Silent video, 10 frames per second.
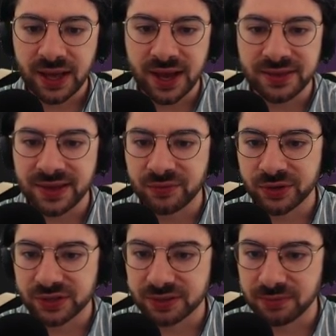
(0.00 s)
And then we're
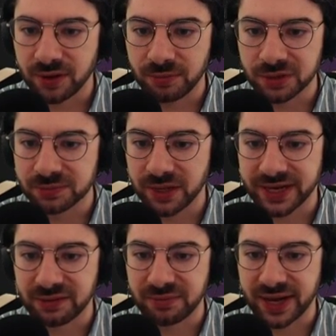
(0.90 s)
just mu
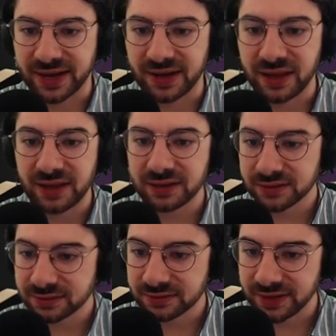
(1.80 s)
multiplying them by a color.
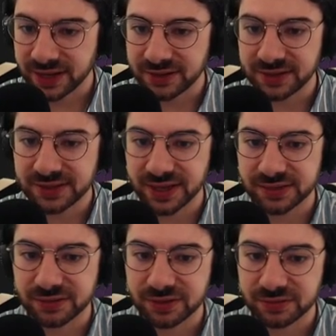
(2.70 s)
Like in this
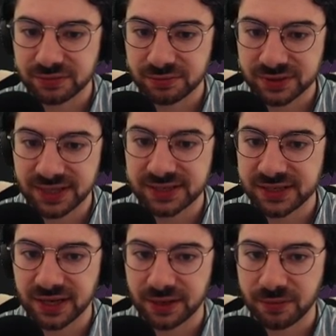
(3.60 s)
case, I'm just
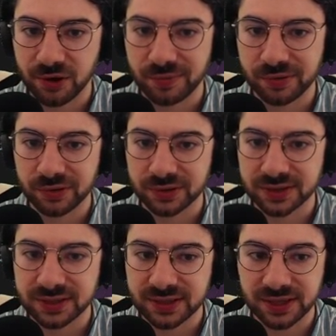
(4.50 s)
tinting it purple or
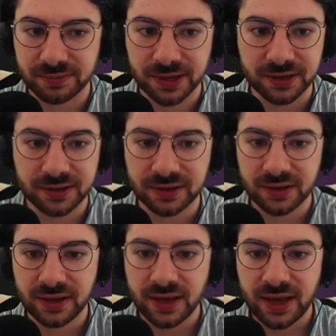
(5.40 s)
tinting it pink.
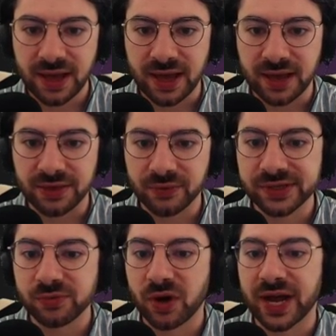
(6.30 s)
And the
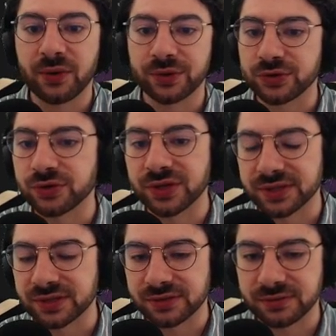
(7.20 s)
reason why I would do
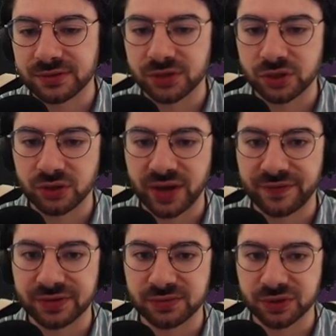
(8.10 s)
this is to
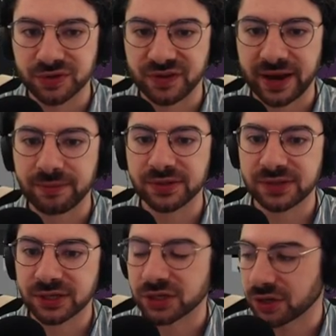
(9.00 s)
have some sort of like
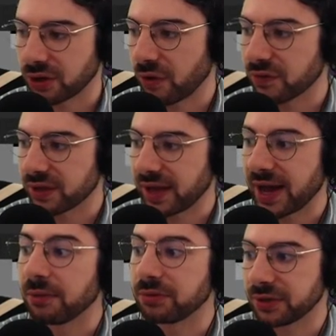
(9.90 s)
precision over the
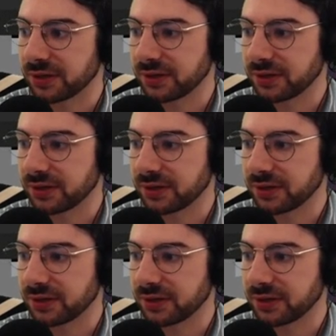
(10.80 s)
output.